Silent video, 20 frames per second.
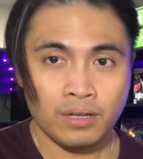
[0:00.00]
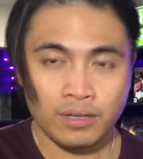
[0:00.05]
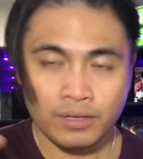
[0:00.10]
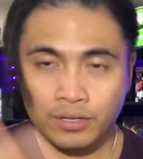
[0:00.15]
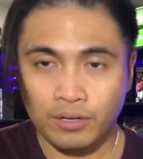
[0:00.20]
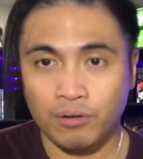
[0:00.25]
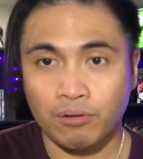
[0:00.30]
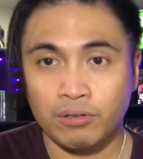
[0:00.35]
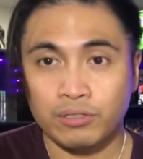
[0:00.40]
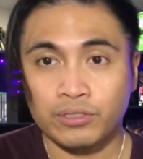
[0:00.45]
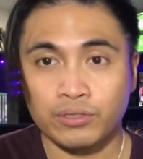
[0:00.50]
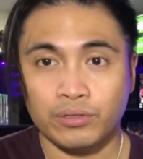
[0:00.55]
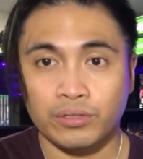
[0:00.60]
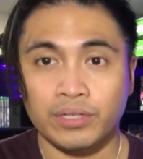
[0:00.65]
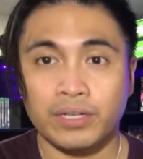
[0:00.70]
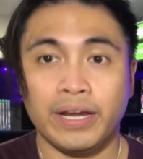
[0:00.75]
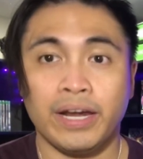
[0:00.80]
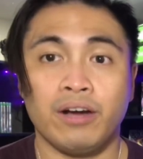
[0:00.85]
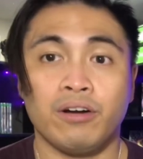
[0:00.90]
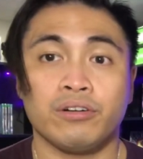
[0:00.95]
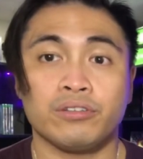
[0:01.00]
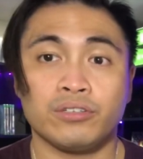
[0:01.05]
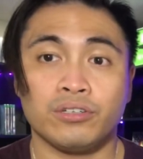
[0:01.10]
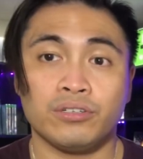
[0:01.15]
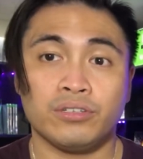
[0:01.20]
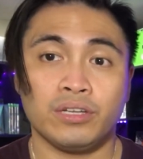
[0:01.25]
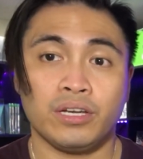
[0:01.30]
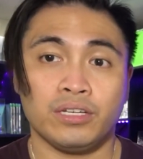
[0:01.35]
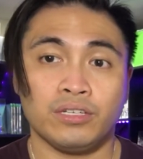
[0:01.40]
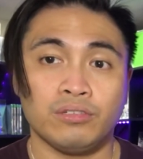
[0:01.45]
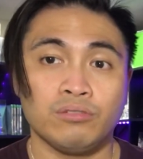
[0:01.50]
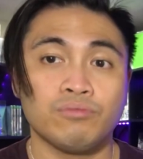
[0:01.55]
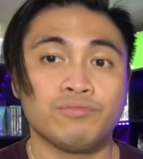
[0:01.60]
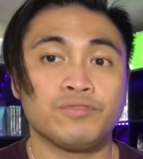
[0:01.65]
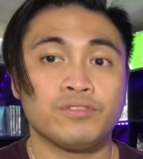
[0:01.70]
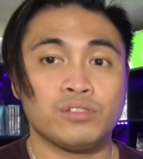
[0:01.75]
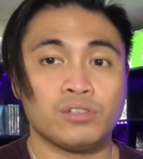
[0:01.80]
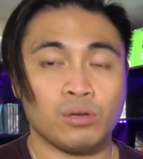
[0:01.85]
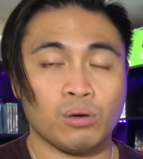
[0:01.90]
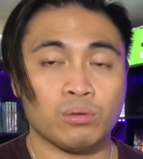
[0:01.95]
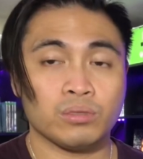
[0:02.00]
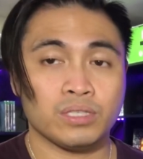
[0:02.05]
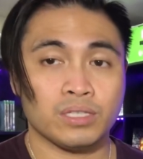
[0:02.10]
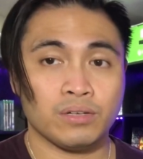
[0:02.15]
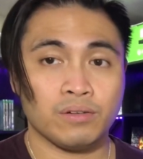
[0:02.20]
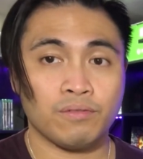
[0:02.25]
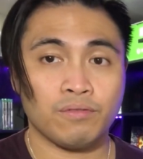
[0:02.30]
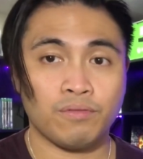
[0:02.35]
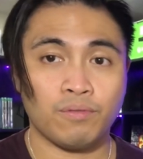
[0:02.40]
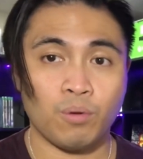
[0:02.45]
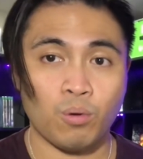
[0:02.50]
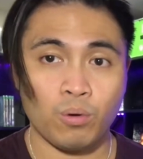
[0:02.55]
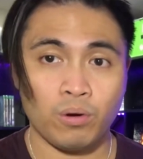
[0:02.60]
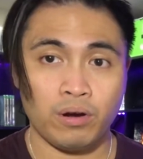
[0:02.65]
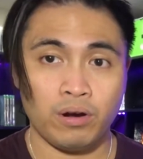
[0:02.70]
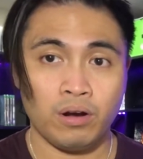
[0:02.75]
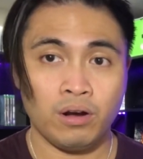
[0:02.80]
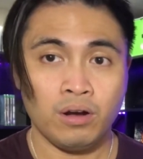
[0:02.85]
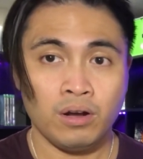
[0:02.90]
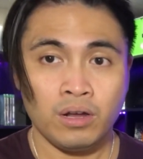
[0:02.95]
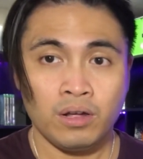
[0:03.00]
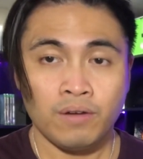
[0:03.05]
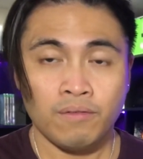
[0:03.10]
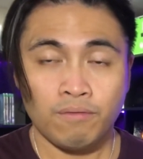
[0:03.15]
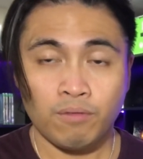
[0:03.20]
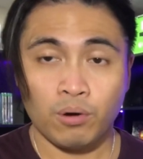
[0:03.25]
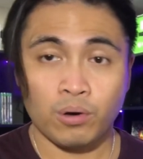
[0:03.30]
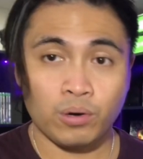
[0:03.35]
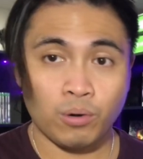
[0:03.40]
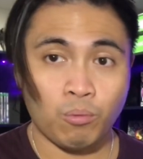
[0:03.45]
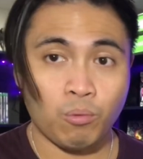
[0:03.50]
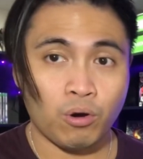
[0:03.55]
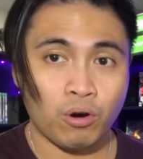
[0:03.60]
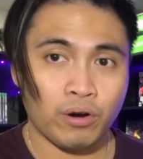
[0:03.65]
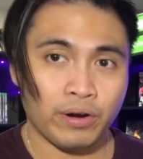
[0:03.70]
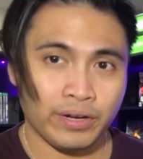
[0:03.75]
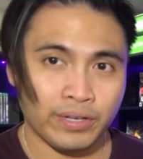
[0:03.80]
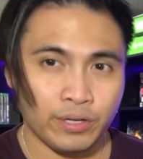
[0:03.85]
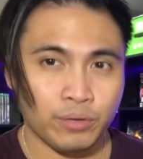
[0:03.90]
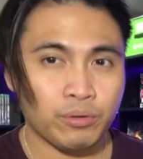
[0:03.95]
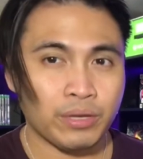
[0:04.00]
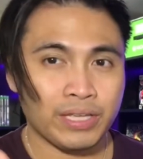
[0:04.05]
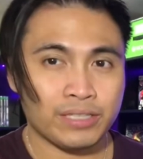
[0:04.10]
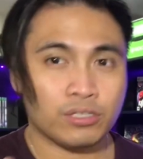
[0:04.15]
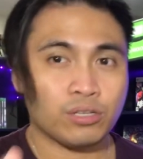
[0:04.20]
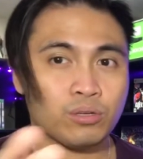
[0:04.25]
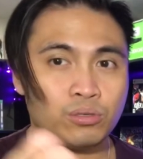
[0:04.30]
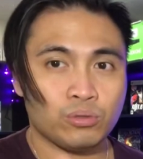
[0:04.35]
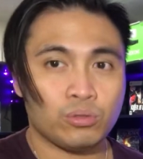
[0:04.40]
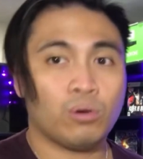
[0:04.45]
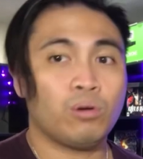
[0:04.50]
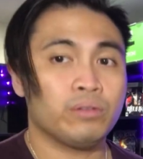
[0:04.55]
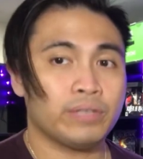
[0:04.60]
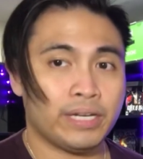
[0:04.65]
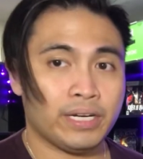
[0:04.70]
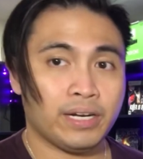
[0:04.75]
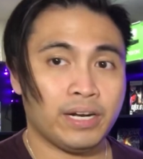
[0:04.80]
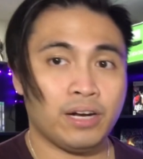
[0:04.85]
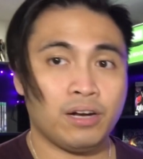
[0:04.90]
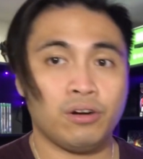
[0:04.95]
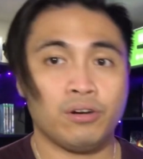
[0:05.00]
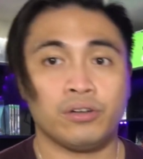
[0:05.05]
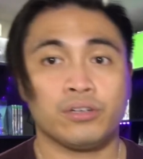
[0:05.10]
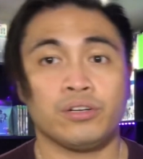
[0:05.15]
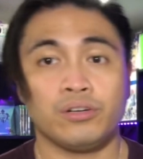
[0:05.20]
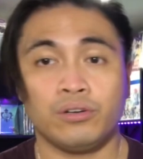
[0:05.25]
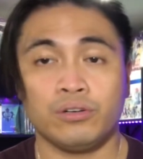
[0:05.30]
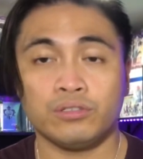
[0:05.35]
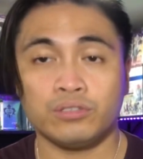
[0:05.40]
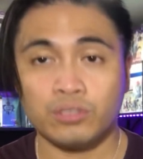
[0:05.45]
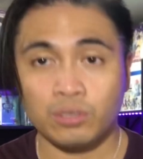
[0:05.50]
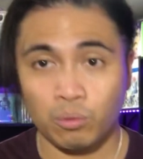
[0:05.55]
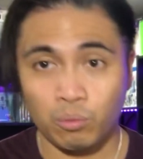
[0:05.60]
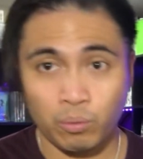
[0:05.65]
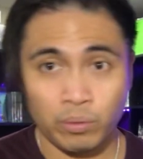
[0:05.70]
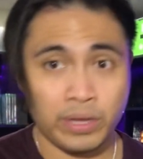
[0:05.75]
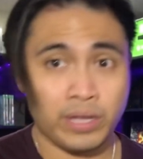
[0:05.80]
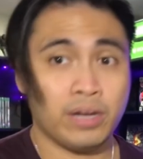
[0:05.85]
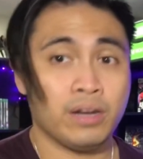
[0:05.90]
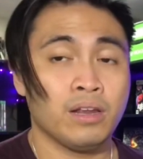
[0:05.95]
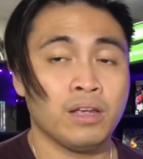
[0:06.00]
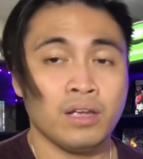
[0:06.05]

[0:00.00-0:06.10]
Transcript: you know, a certain character that you've chosen for the war, and you get to control that character to win